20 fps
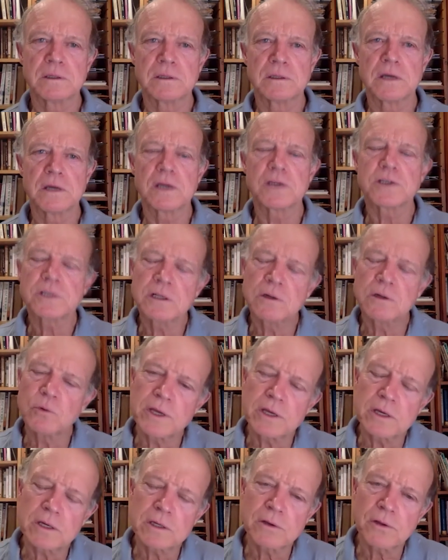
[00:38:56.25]
Until
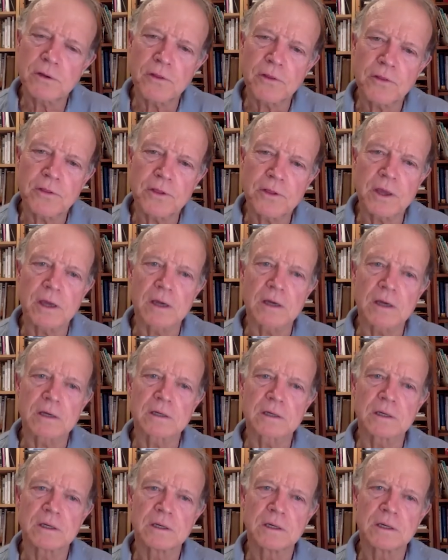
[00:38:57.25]
we can think
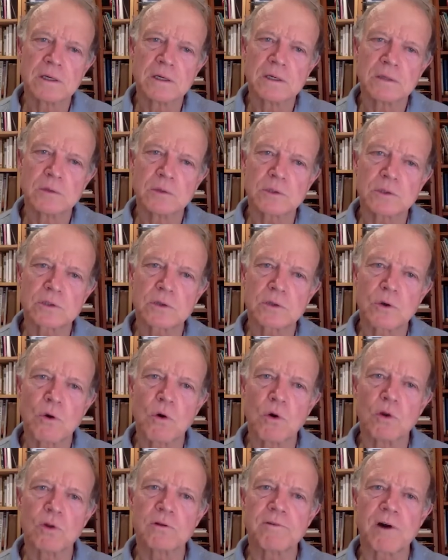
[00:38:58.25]
with the
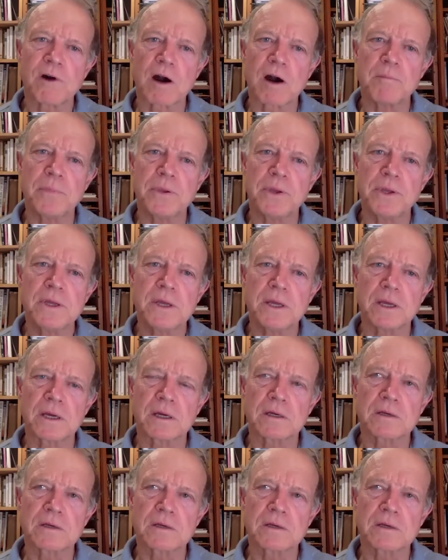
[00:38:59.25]
whole of our being,